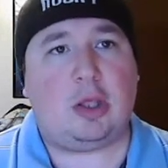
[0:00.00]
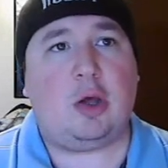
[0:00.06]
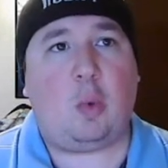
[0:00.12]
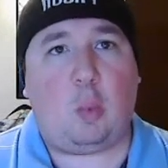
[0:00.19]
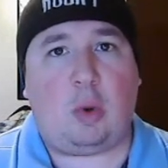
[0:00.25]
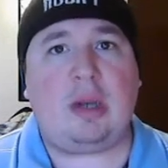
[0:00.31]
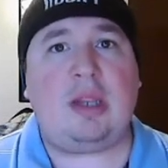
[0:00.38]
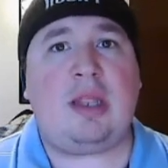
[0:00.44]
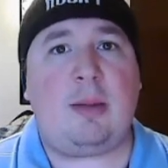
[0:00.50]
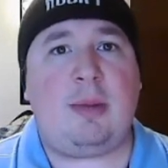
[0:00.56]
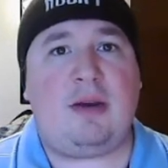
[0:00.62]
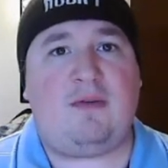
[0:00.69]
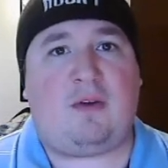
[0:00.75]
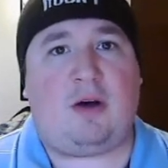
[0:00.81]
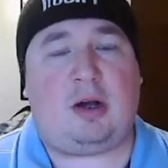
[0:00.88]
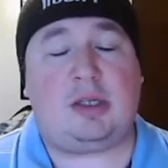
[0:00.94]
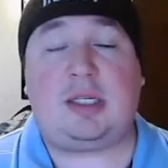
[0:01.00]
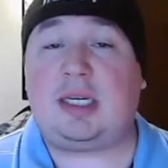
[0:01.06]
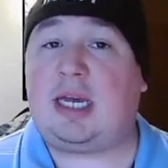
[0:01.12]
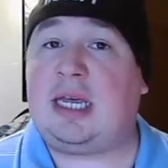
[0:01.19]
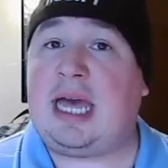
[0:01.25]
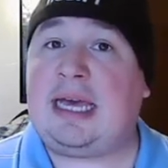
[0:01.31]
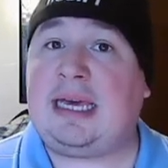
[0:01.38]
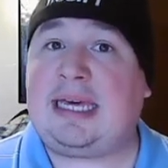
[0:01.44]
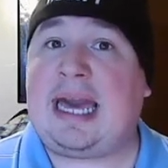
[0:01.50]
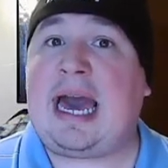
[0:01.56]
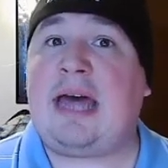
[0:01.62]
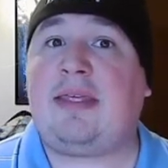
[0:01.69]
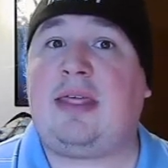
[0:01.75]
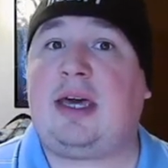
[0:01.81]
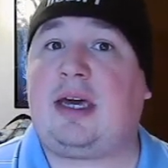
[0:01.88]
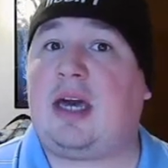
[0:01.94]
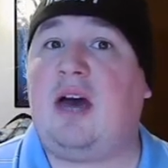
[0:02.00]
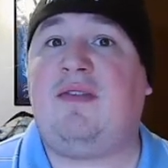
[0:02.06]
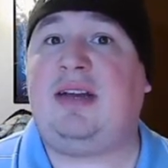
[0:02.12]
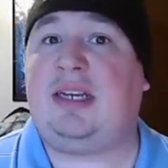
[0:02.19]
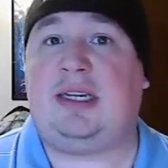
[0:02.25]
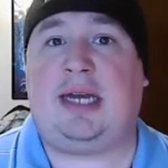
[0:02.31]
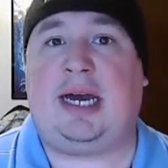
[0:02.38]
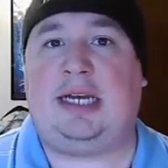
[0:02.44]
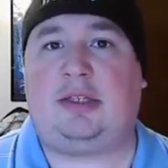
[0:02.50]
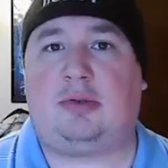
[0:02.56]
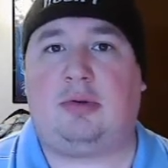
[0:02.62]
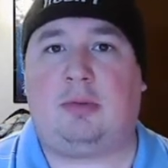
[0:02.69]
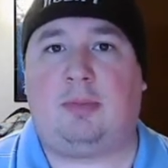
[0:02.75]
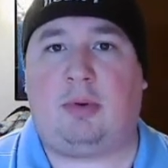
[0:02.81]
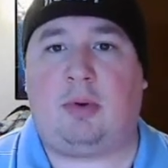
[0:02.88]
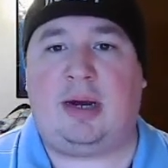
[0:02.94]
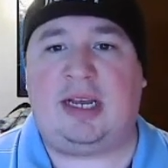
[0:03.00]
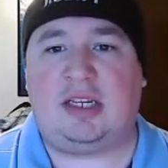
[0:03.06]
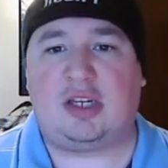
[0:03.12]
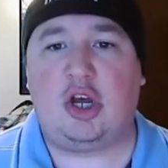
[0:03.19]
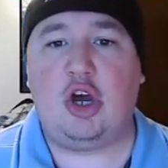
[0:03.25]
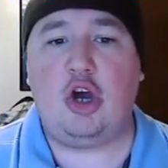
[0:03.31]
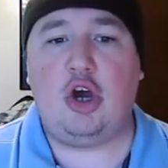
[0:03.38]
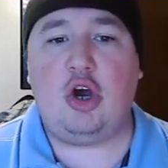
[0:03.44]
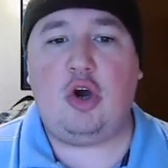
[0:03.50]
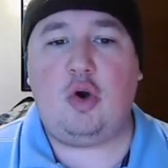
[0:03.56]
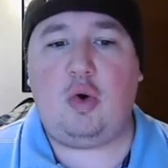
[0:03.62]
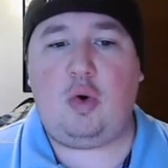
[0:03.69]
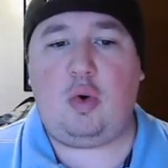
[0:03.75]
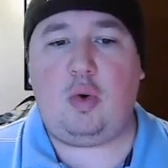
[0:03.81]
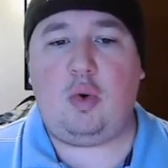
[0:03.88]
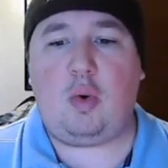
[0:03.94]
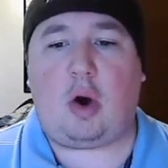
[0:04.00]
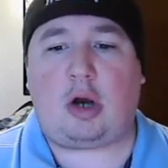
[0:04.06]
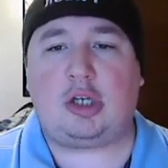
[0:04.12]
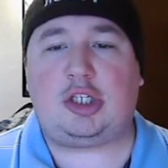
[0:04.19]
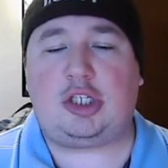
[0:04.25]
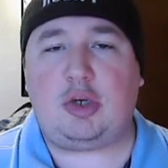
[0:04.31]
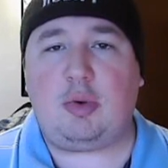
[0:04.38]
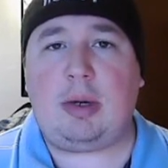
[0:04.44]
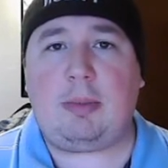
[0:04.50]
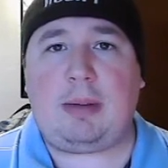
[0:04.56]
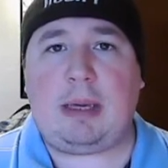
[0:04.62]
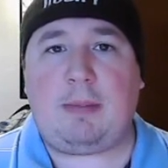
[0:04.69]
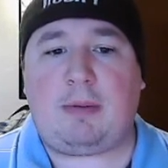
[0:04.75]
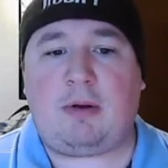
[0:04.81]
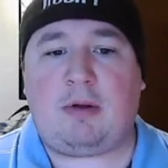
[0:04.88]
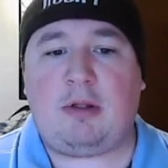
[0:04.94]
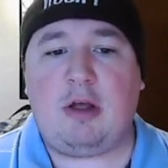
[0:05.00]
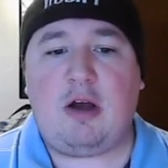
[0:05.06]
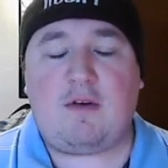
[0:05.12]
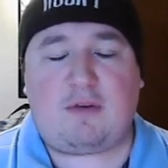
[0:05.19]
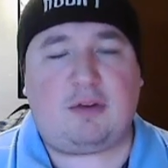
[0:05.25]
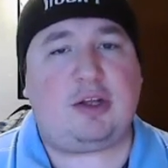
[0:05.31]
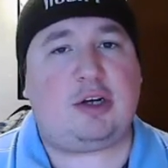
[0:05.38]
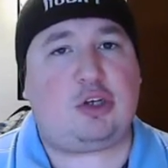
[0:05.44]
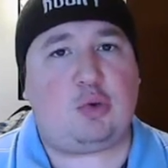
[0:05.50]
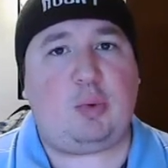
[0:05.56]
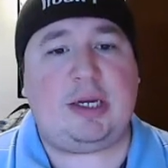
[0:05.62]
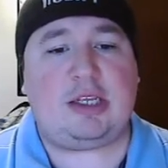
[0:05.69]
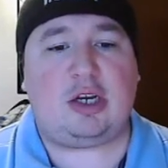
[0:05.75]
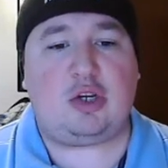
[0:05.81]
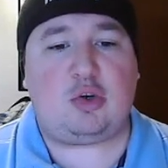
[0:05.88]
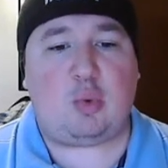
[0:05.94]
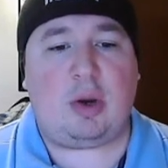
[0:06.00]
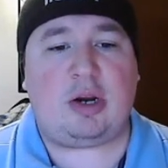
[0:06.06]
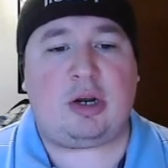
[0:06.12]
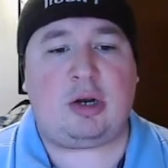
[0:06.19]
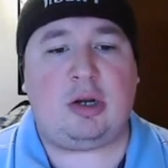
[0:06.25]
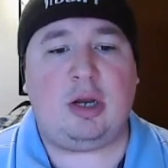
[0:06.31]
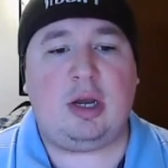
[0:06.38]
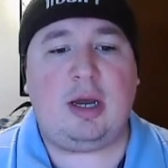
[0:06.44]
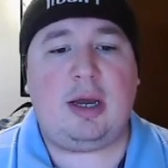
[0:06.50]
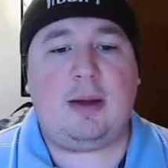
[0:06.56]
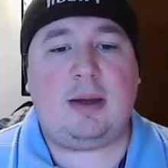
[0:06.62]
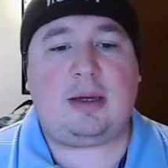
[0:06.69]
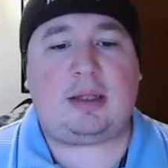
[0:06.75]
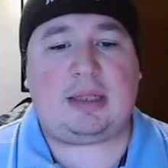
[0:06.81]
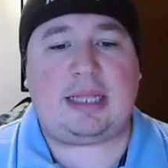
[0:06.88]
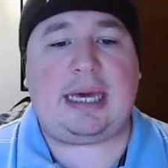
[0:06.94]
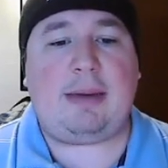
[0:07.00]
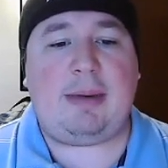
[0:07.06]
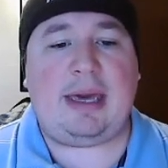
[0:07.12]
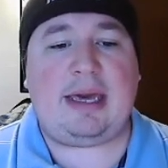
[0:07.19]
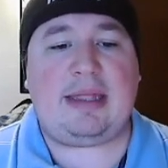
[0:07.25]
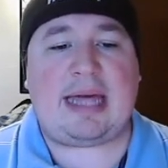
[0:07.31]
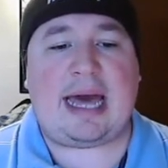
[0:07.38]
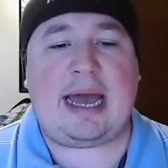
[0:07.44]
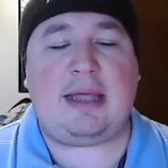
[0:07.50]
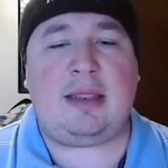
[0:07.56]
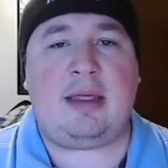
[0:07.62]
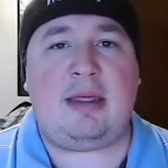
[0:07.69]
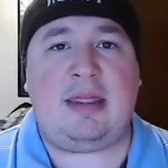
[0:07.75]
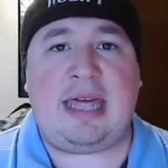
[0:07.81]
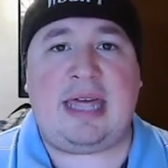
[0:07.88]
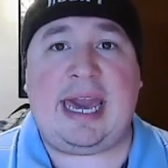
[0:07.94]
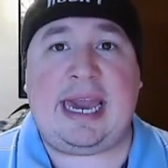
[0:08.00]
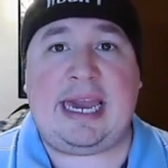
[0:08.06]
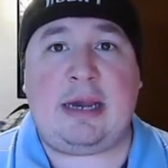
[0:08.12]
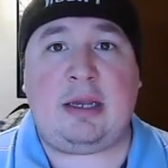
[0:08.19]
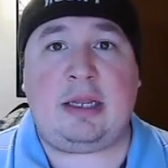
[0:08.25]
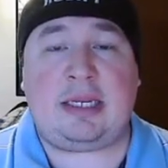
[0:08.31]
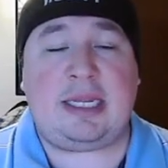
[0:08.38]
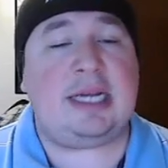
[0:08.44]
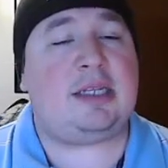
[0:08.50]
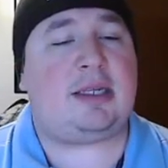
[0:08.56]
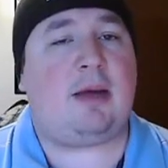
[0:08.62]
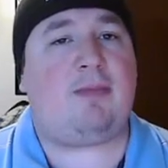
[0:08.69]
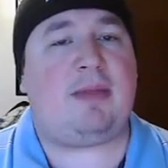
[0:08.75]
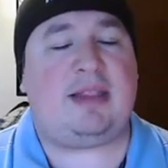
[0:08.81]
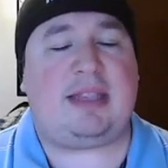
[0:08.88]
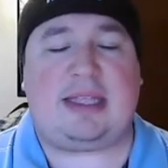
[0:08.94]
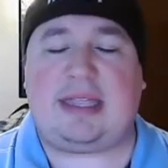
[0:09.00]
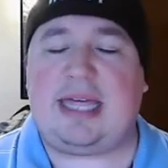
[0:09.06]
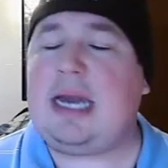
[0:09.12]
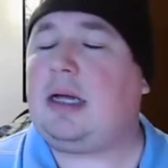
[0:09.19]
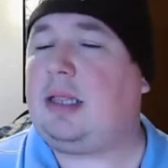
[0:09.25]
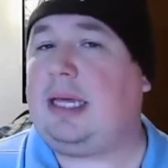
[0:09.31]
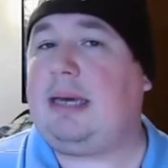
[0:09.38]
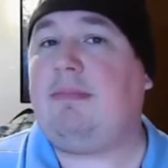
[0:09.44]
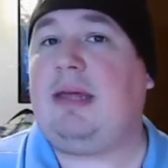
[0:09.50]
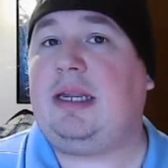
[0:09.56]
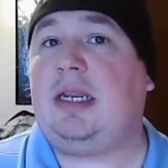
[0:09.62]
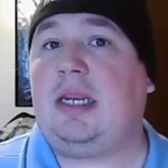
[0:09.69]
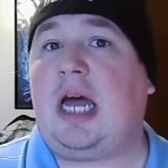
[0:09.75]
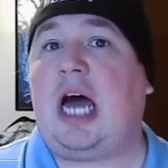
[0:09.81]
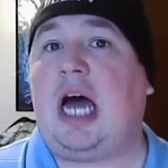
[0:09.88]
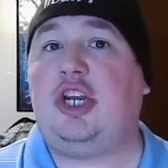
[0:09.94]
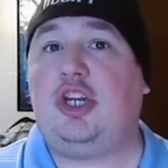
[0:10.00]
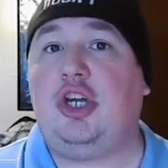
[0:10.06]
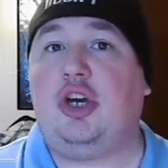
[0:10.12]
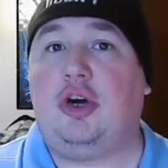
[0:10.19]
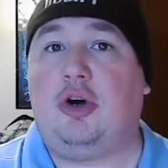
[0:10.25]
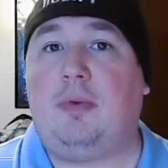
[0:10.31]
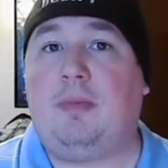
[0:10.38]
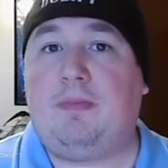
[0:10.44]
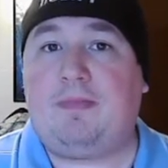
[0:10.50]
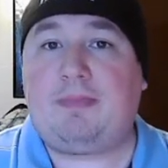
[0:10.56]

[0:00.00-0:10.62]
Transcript: One of them involves the Catholic Covington High School boys who are suing people for their tweets on Twitter claiming that they did something that they claim they did not do,